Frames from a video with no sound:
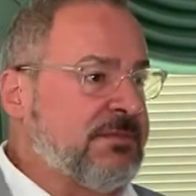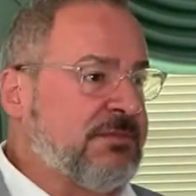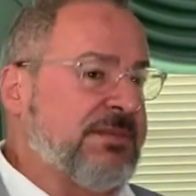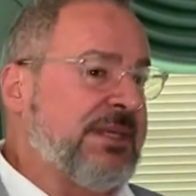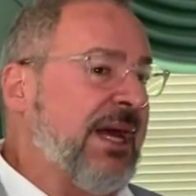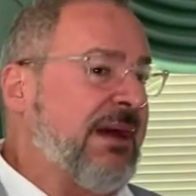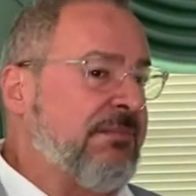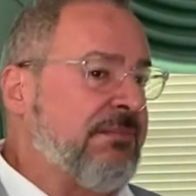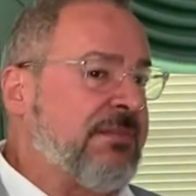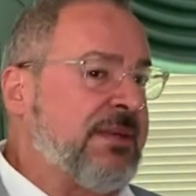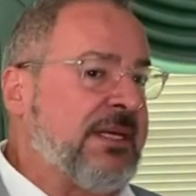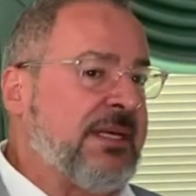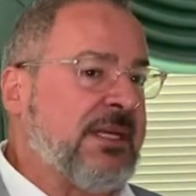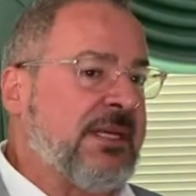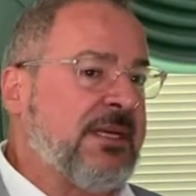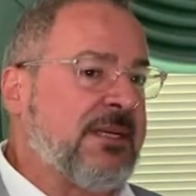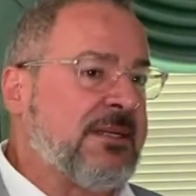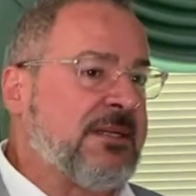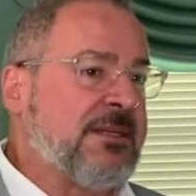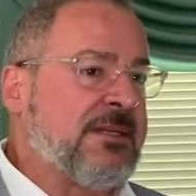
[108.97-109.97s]
Not me.
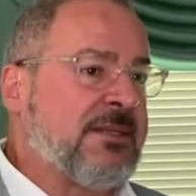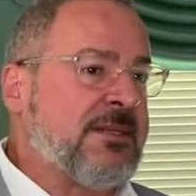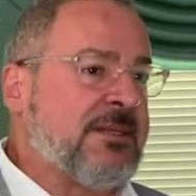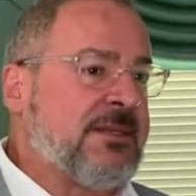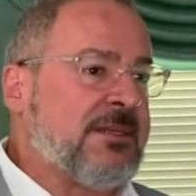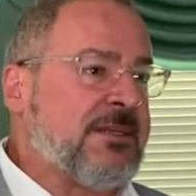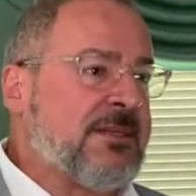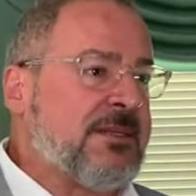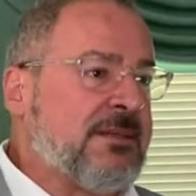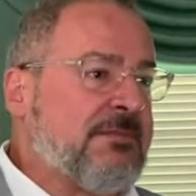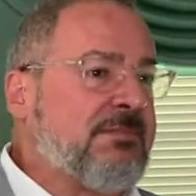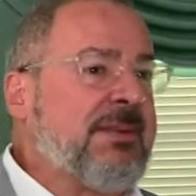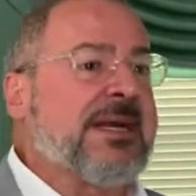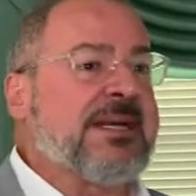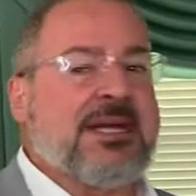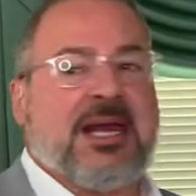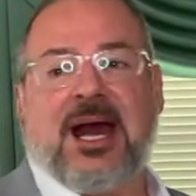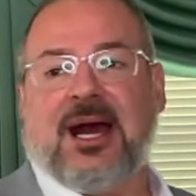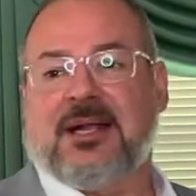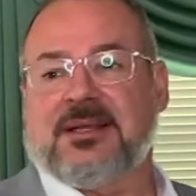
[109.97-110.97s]
My
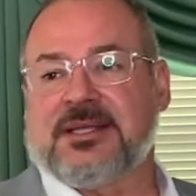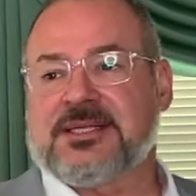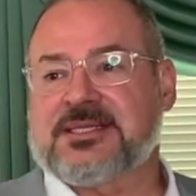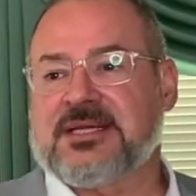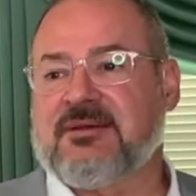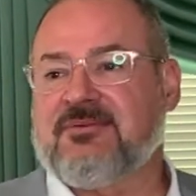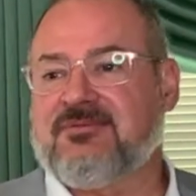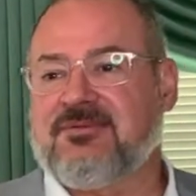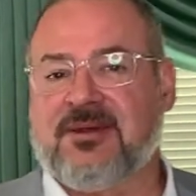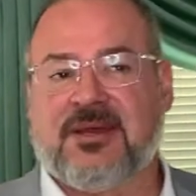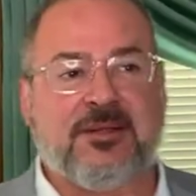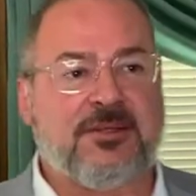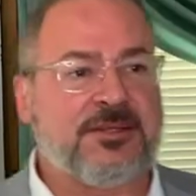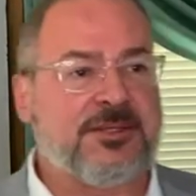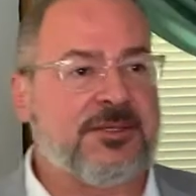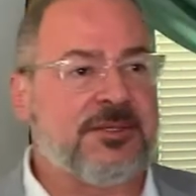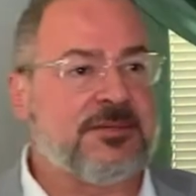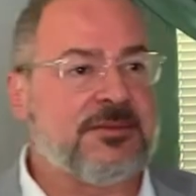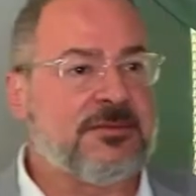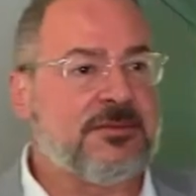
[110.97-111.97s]
colleagues have failed you.